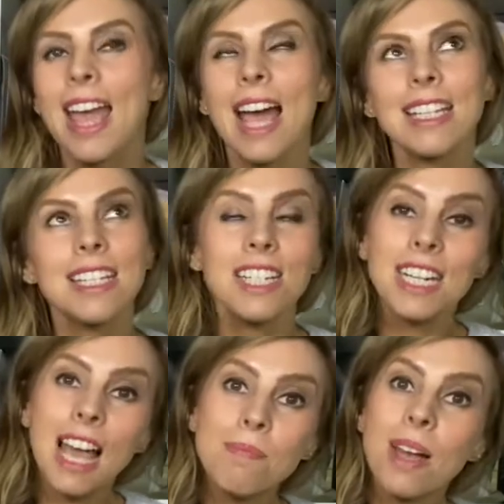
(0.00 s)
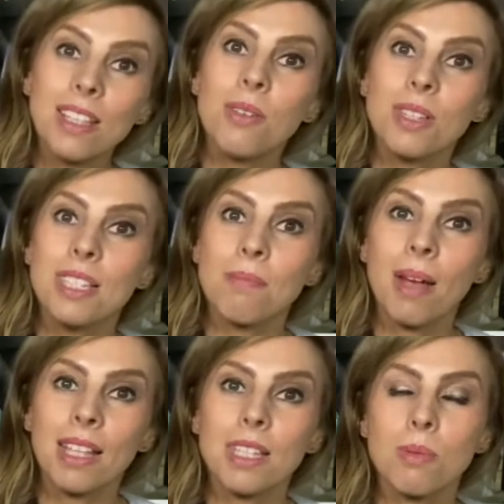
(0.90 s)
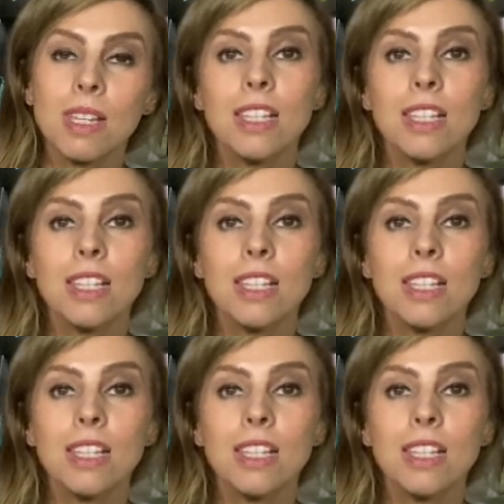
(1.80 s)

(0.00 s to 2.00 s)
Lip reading: And they said, you can make the hoods and pants with it.